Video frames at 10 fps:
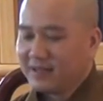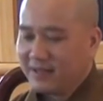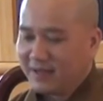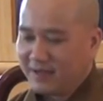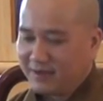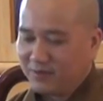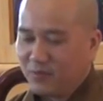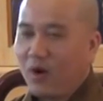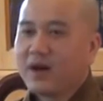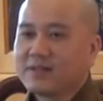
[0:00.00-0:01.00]
The
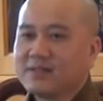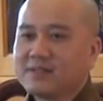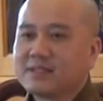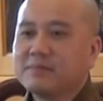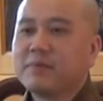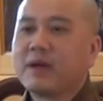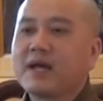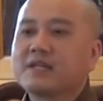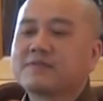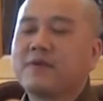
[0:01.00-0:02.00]
water
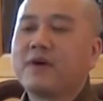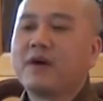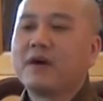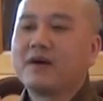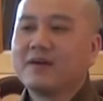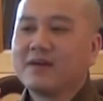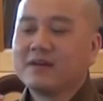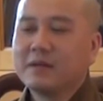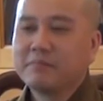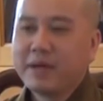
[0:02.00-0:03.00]
symbolizes for
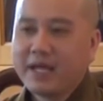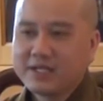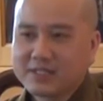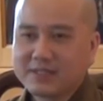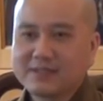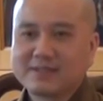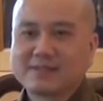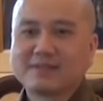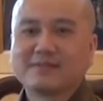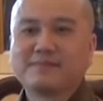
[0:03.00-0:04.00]
the
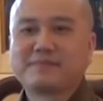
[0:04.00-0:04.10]
patience.